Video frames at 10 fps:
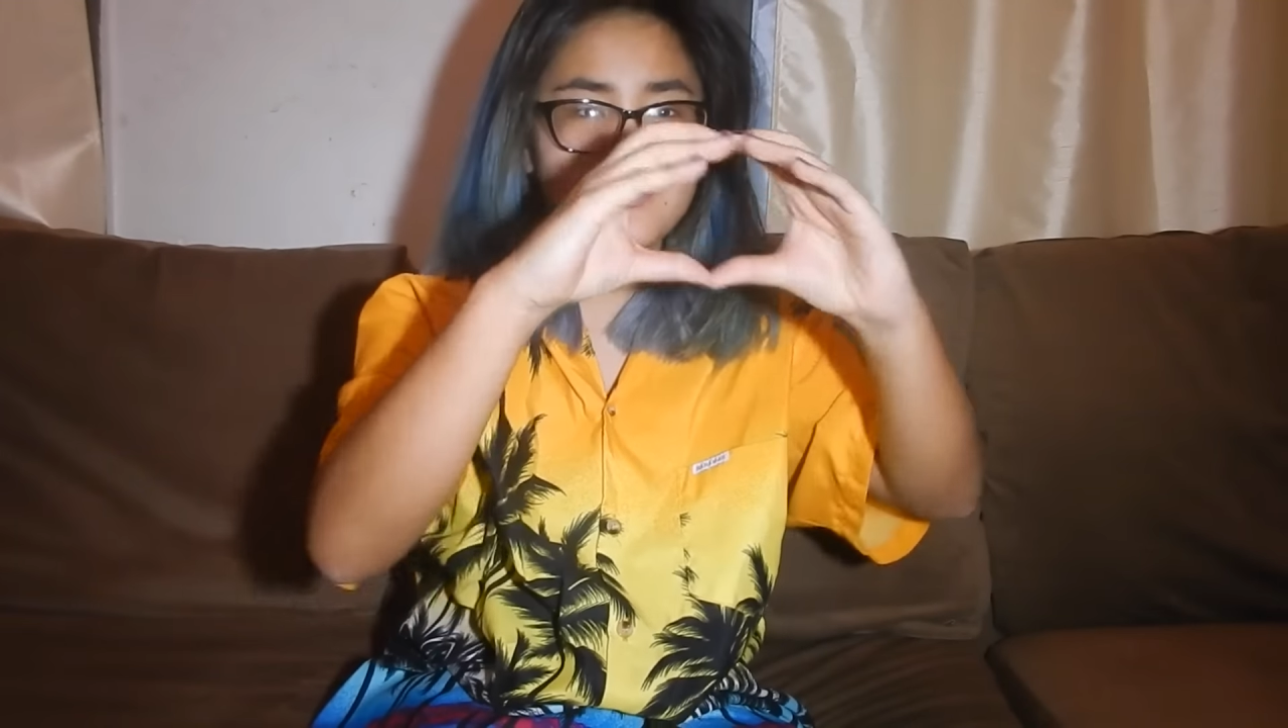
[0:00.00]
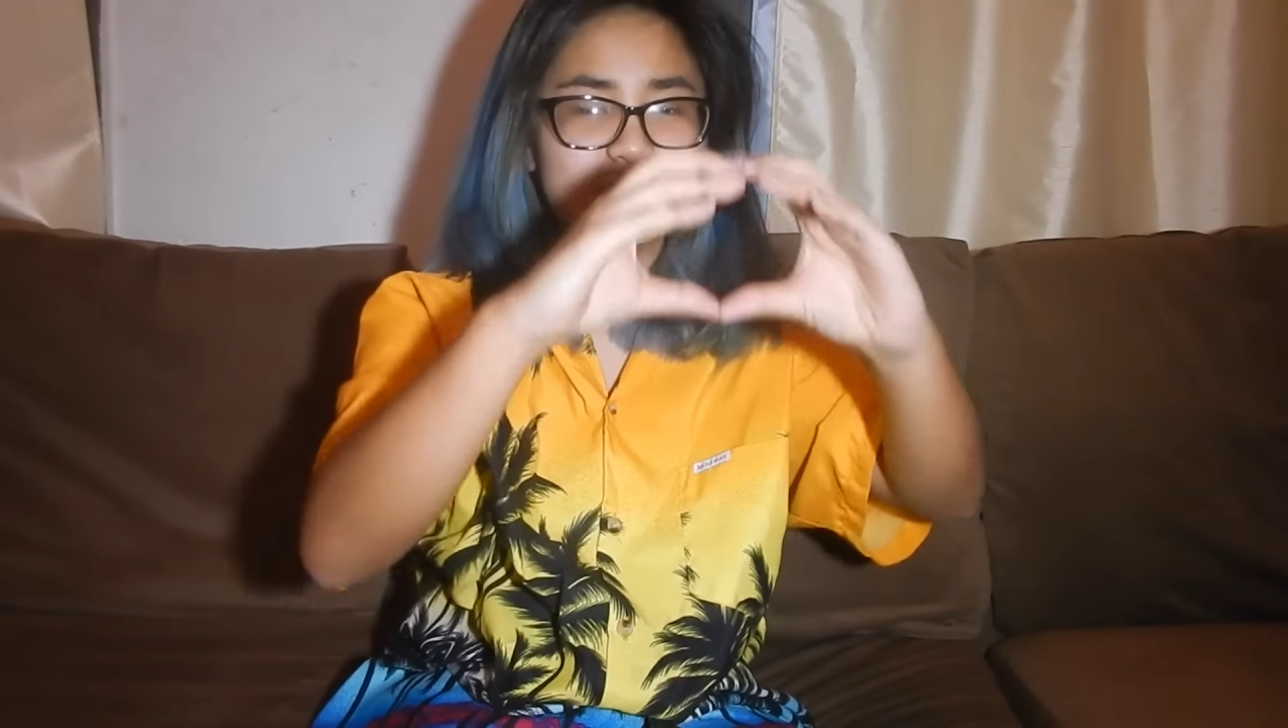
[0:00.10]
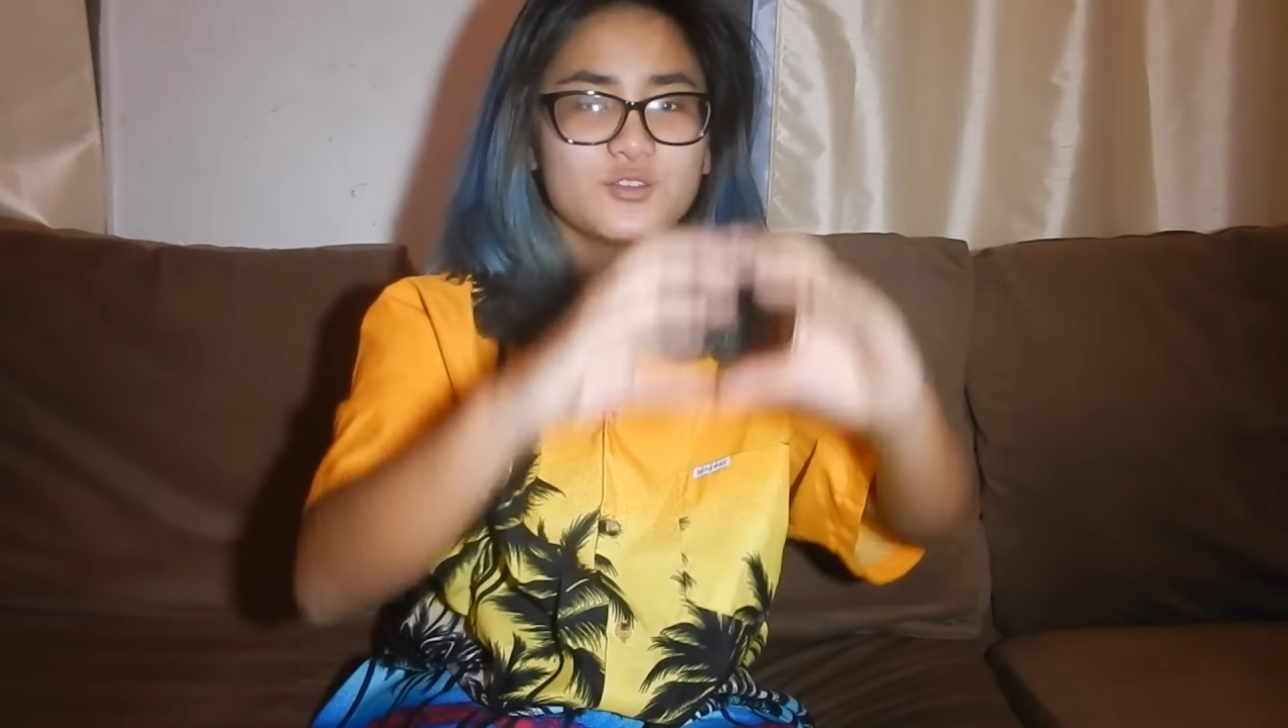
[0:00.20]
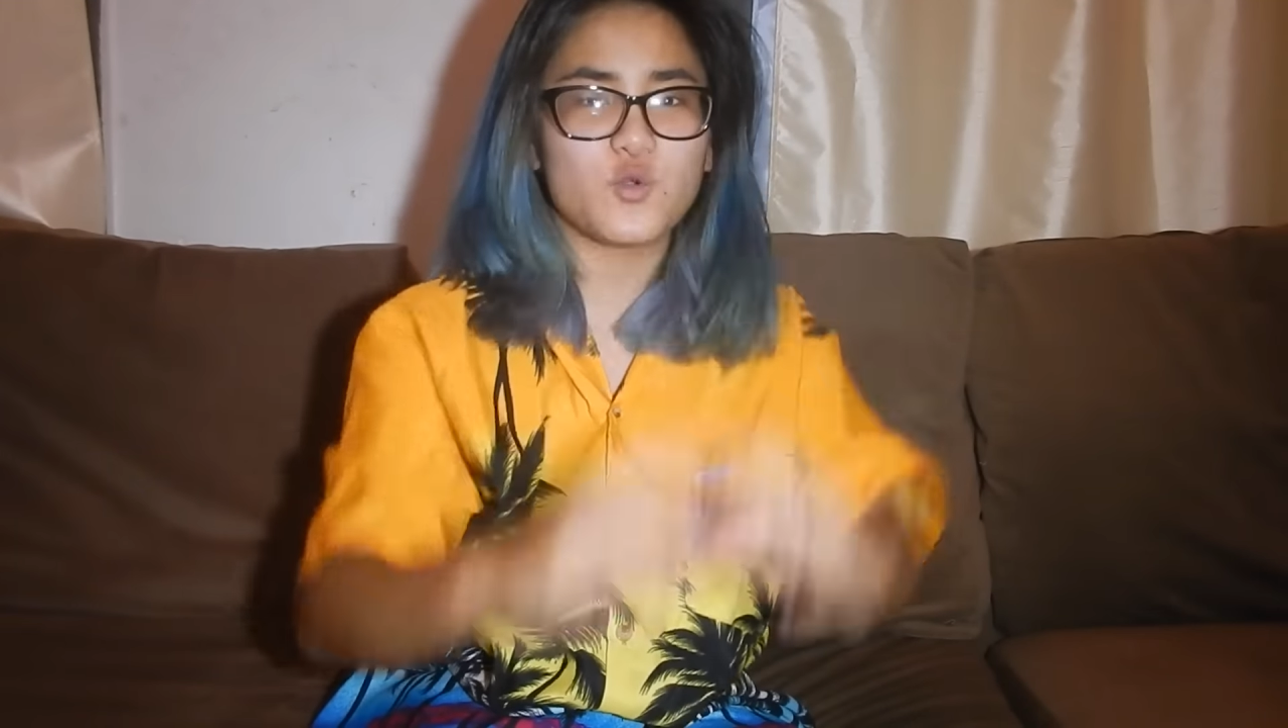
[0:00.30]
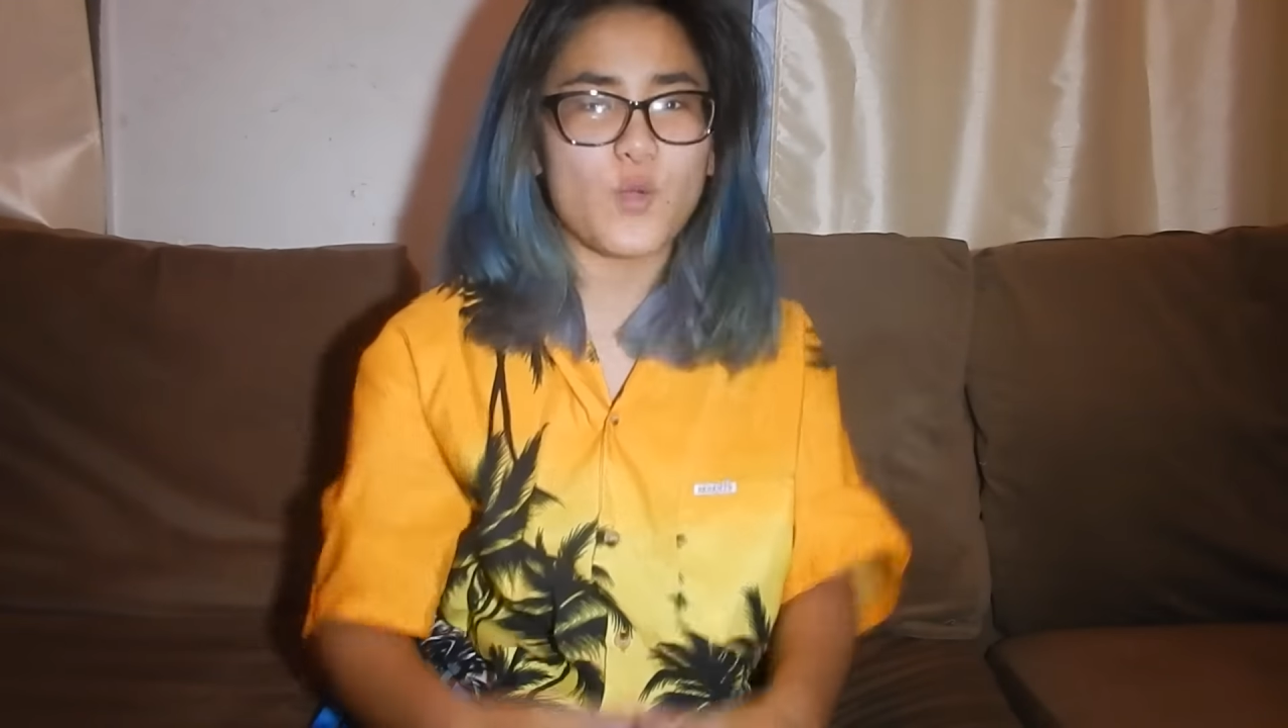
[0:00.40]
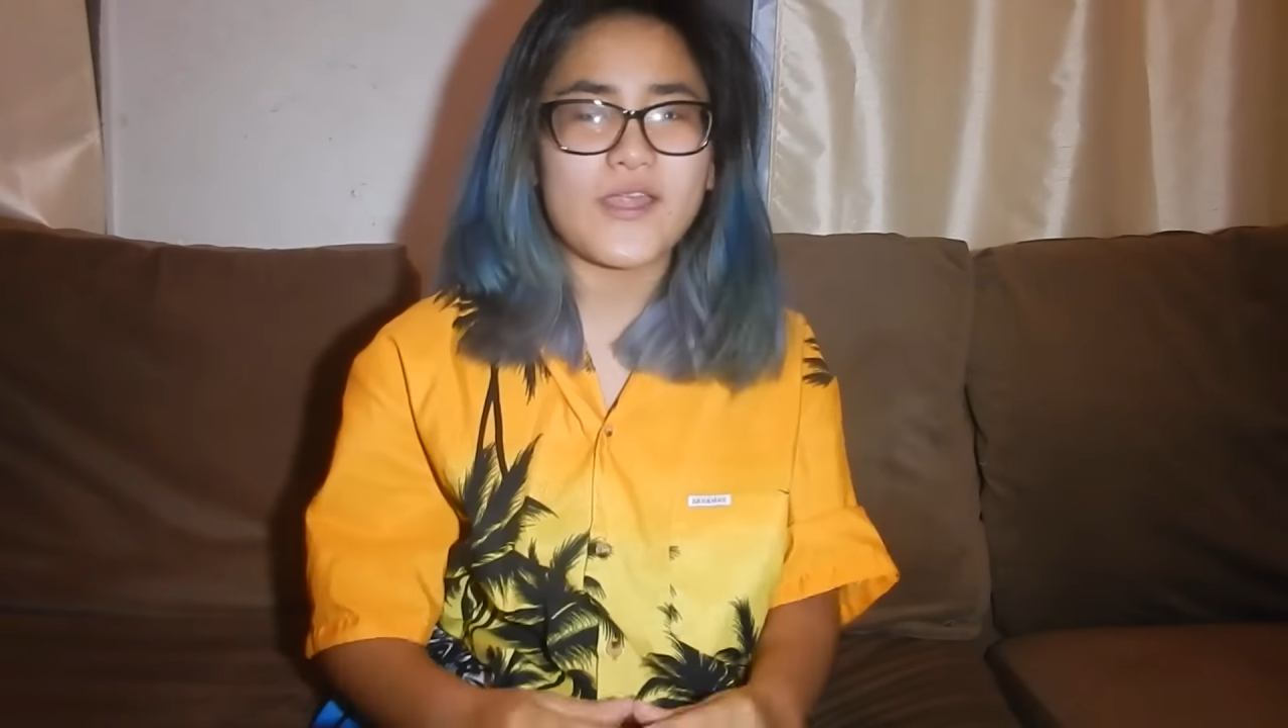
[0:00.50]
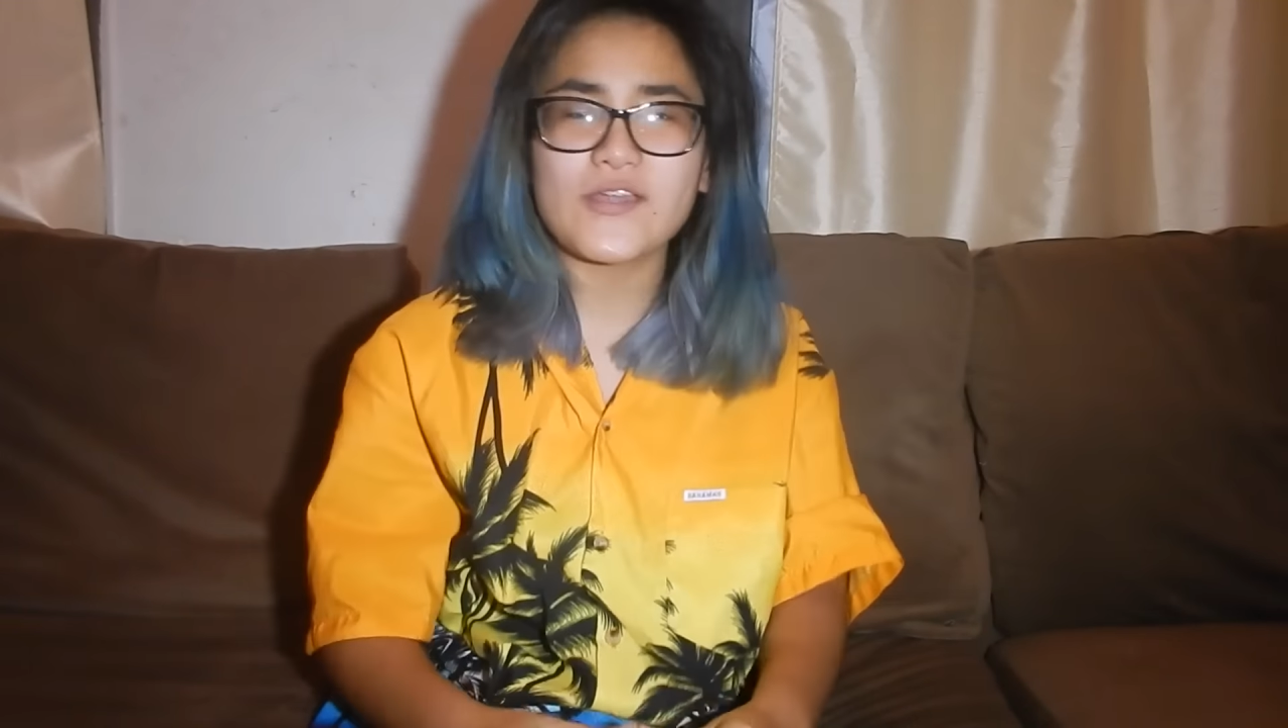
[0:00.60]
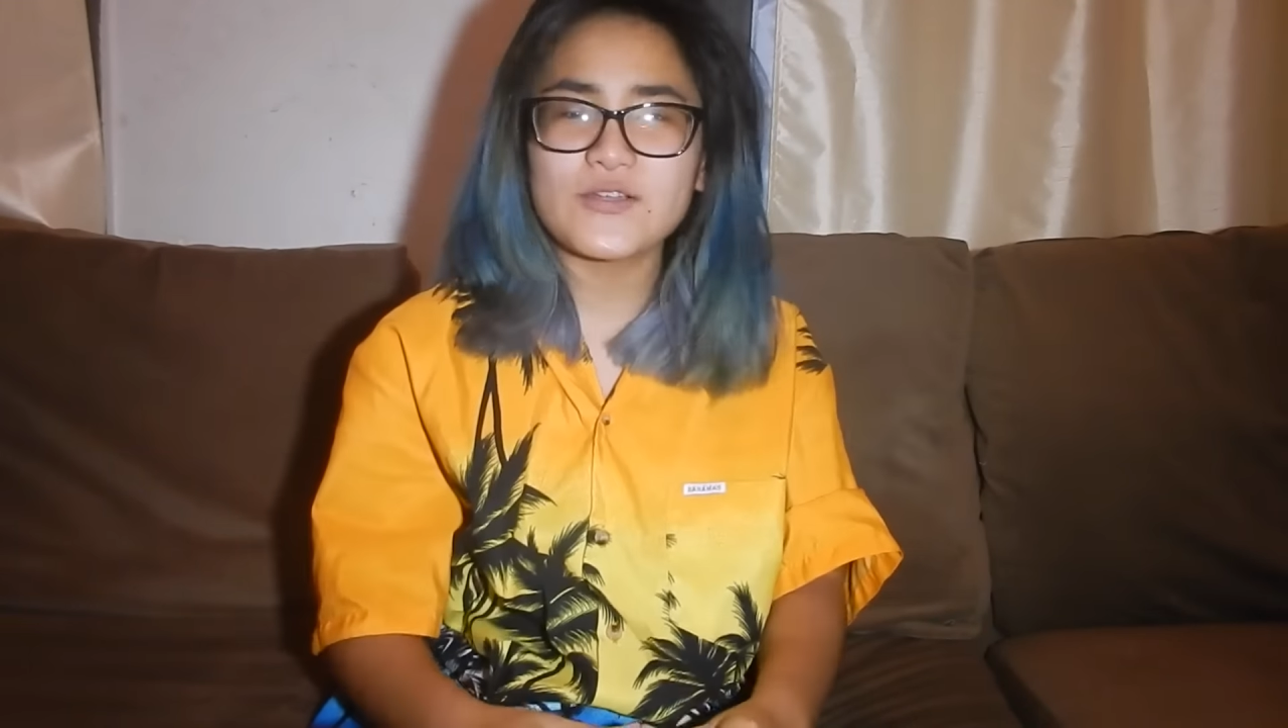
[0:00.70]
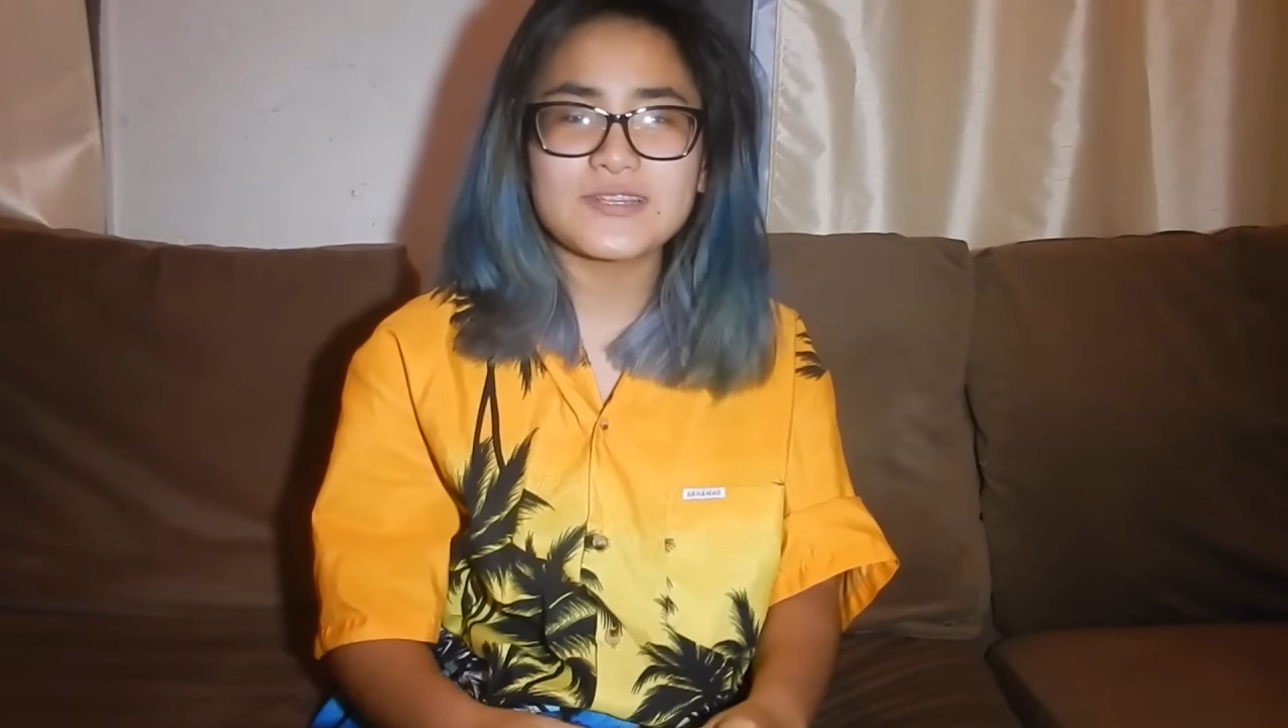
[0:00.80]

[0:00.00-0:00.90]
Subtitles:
square